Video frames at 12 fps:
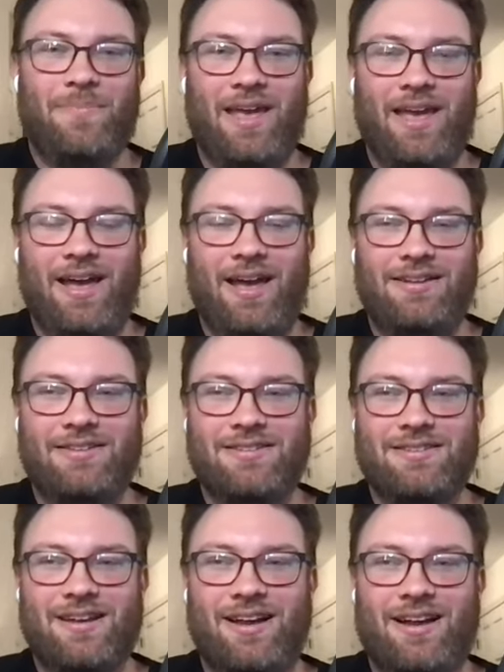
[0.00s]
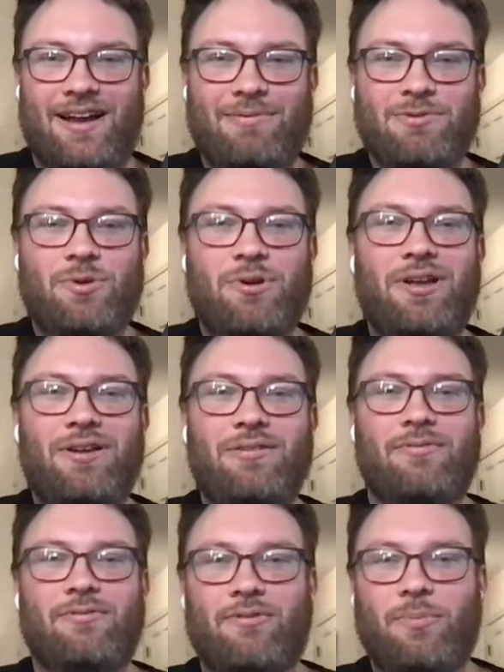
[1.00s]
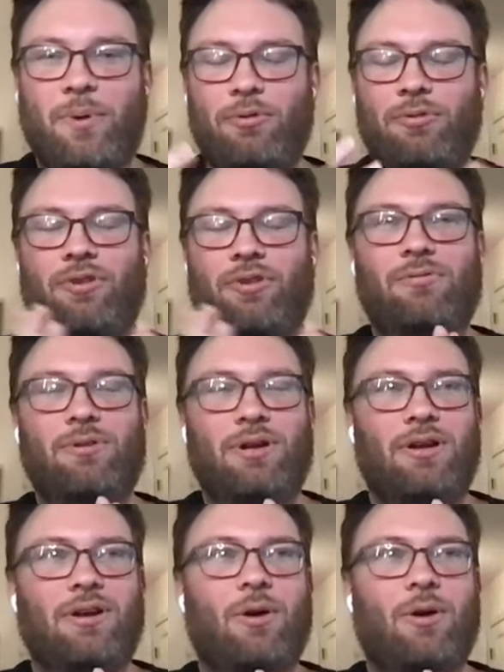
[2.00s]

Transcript: And I was wondering, for both of you,